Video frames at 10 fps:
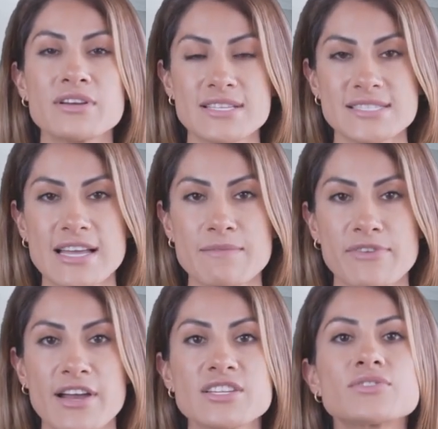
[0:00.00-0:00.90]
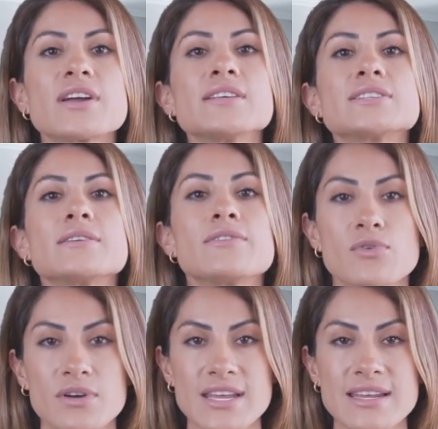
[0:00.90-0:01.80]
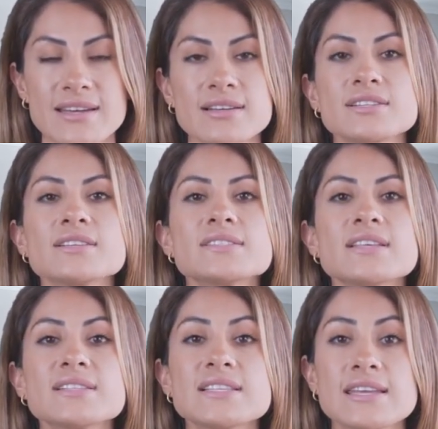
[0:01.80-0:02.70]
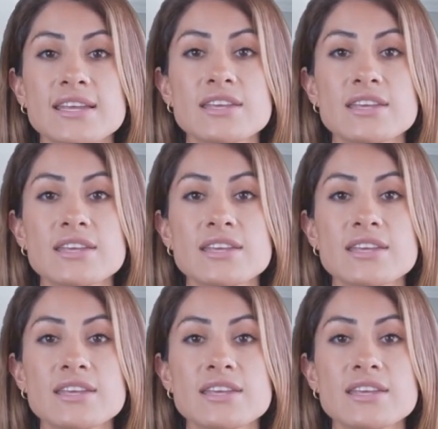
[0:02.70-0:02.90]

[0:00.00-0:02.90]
has set a price range of 40 to 60